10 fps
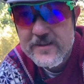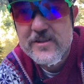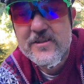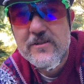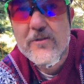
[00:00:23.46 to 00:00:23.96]

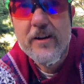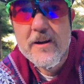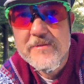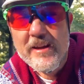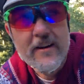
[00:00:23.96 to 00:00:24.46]
just do a quick
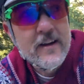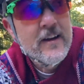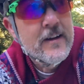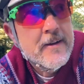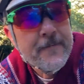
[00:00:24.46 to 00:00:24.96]
update.
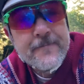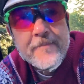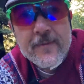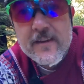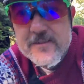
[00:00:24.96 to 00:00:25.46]

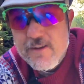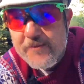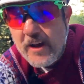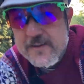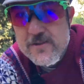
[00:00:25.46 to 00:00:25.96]
So I've
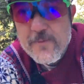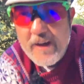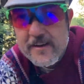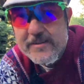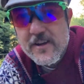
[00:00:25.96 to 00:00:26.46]
got two
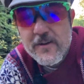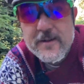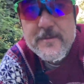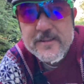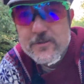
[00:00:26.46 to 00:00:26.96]
bikes
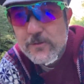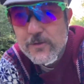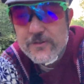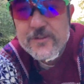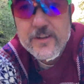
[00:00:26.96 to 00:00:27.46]
going, Miss
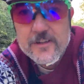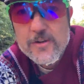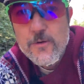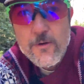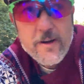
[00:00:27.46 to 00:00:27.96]
Cool's dirt
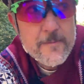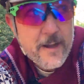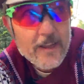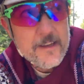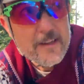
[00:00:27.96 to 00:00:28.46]
touring
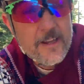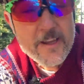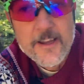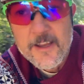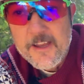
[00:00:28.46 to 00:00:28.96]
bike,
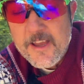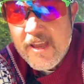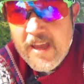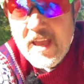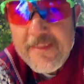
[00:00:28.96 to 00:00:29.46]
and